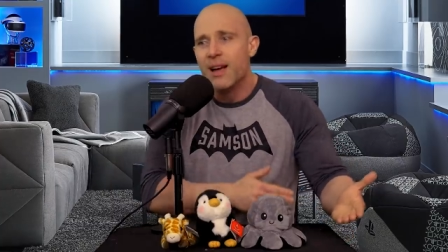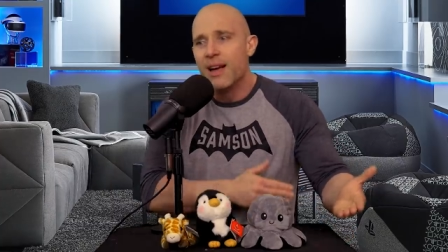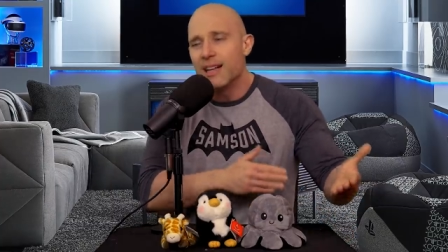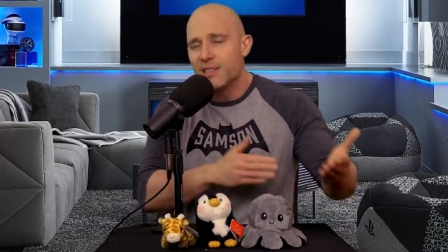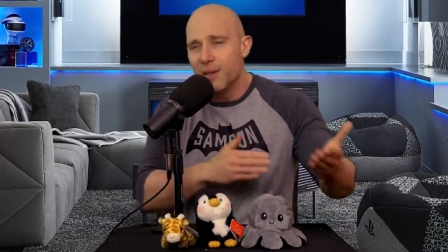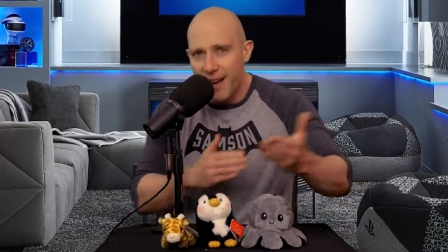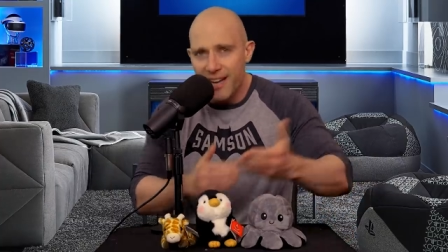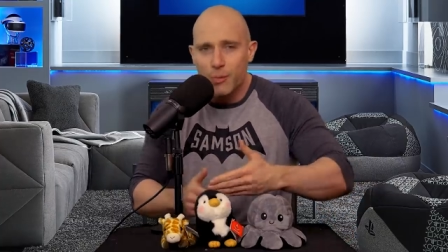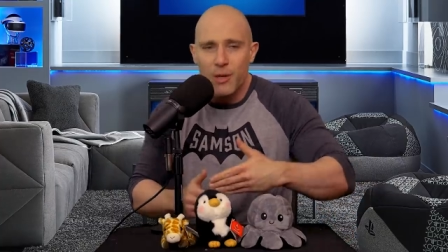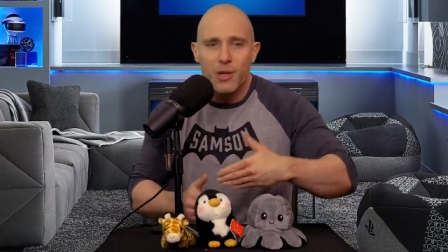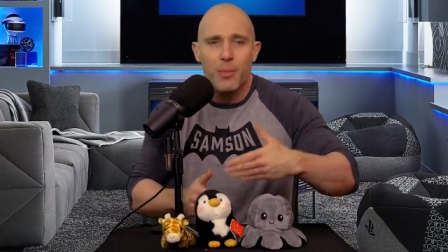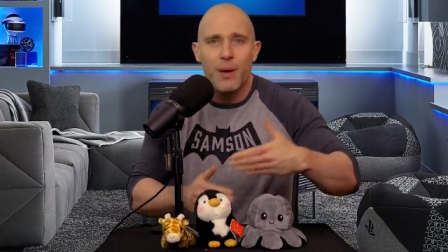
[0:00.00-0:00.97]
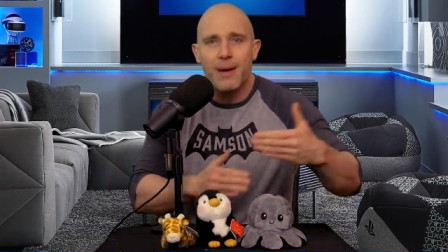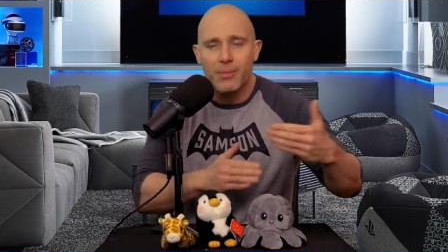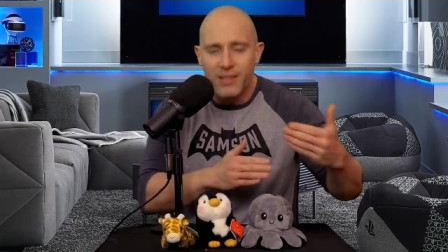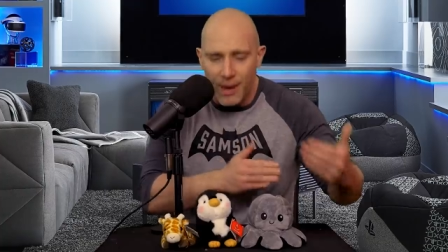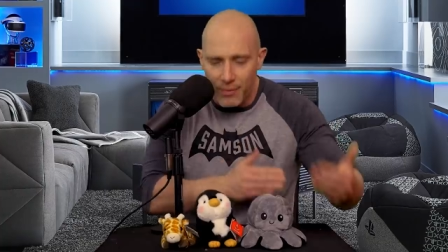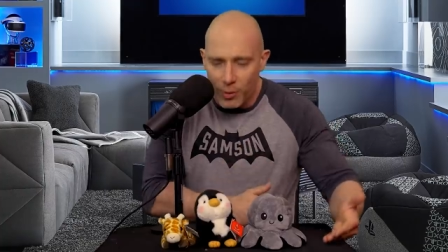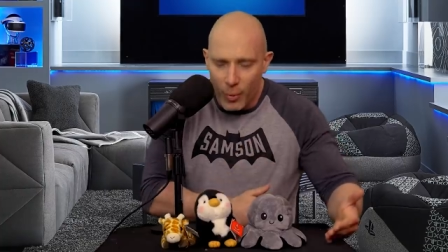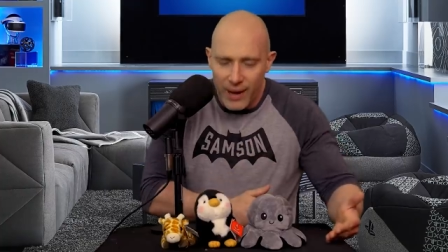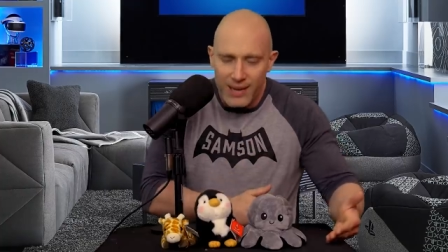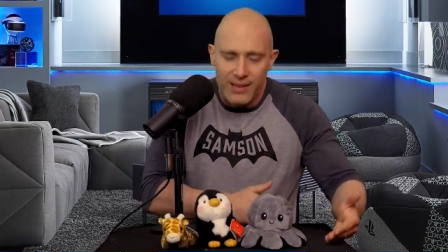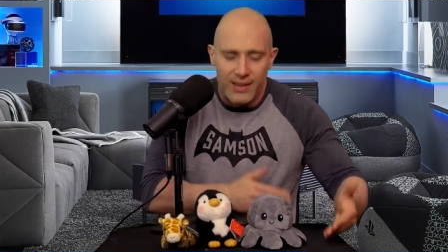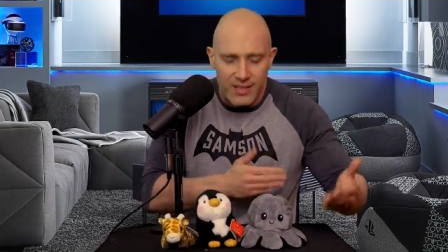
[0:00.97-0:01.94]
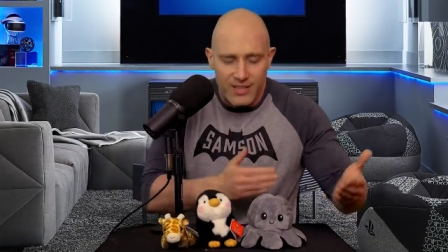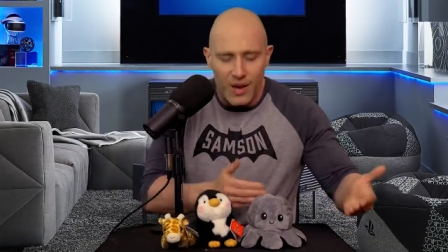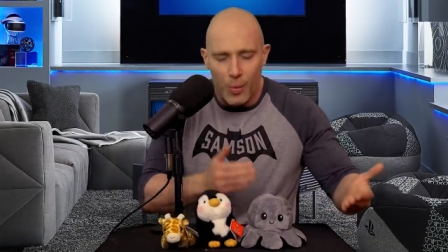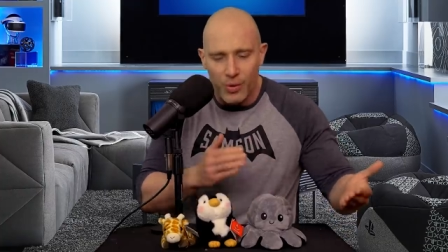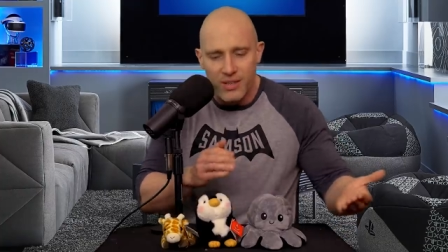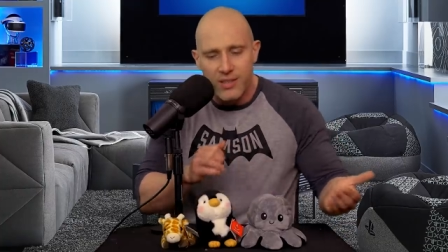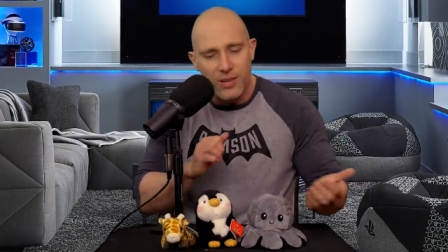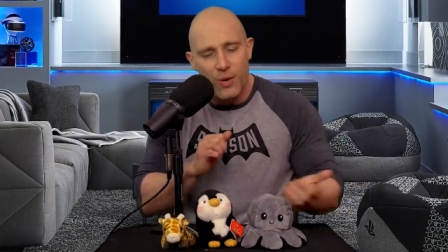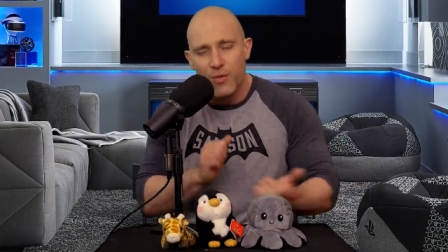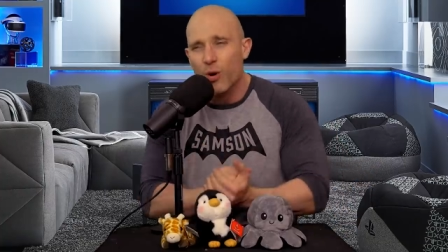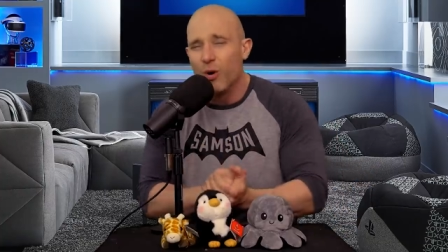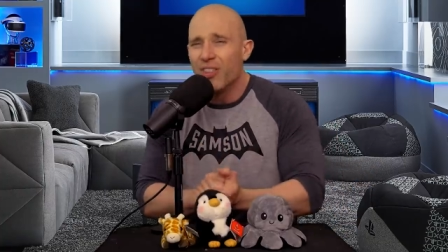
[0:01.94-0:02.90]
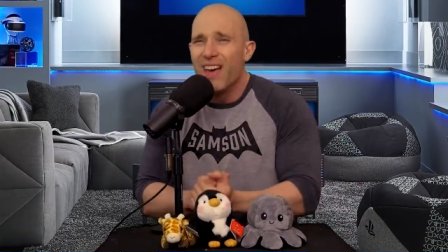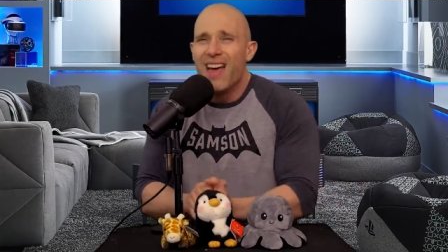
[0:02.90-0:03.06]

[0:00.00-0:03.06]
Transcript: And so next week you may be able to up the weight and so on and so forth.